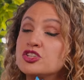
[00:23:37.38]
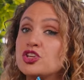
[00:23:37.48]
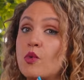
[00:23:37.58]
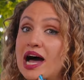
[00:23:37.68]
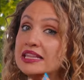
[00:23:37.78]

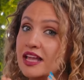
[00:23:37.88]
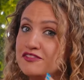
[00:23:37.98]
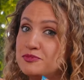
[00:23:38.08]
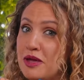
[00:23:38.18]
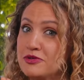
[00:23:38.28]
so I
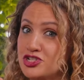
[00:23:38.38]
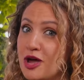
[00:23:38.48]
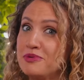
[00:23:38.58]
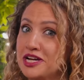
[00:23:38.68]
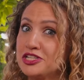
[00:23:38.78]
loved Baby
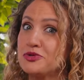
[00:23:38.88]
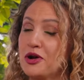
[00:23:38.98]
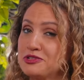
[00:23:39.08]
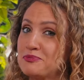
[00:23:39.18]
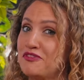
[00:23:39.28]
Shop, and I swear
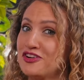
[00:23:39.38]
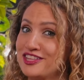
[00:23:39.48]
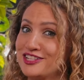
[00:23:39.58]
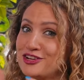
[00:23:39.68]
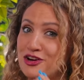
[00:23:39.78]
it was before
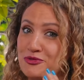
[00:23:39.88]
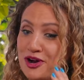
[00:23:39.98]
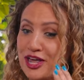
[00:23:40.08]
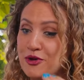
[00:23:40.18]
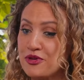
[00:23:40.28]
they started
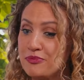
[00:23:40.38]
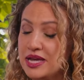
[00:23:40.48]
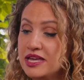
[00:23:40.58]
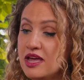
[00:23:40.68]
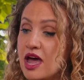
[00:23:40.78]
working with
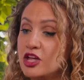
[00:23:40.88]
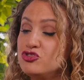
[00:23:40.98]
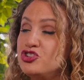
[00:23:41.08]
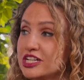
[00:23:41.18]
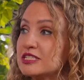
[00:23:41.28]
me,
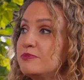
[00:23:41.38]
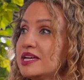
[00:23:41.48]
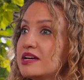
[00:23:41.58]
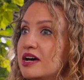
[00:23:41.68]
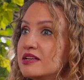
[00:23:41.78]
just
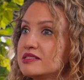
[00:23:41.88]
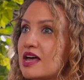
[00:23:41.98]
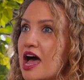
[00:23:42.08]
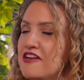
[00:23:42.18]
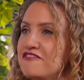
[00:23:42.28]
because
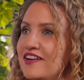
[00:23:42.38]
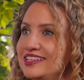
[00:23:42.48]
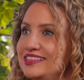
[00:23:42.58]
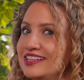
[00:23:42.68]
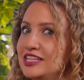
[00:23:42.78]
I
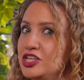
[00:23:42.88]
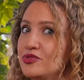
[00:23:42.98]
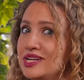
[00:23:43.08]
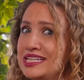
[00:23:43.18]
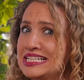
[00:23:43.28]
find that the
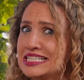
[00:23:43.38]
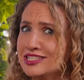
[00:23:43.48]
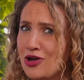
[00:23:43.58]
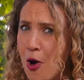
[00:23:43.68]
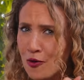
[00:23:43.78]
UAE is
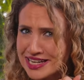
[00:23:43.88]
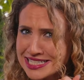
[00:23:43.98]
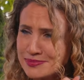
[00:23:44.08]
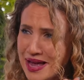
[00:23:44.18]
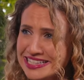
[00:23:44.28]
so
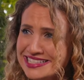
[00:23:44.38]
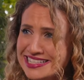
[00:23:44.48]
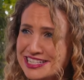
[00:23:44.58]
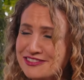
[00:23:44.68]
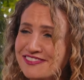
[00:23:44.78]

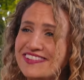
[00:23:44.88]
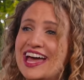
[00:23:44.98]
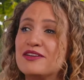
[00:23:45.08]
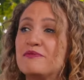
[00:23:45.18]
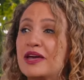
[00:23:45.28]
expensive,
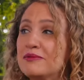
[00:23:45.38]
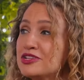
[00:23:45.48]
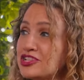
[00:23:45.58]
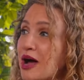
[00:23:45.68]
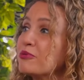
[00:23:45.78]
yeah. and Baby
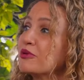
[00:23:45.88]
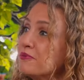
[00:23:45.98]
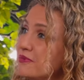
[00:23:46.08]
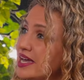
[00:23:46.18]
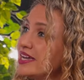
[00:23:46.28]
Shop
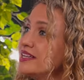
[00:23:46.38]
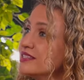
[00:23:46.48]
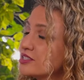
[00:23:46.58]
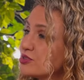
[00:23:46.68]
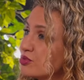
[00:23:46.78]

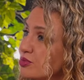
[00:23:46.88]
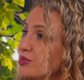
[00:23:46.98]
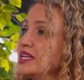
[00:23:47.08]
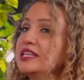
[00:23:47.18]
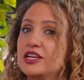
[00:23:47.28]
remains
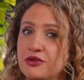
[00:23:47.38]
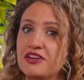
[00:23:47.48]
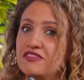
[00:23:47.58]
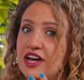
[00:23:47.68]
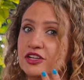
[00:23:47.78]
really
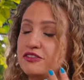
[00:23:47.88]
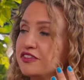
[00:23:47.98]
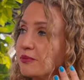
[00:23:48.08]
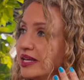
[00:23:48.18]
great value for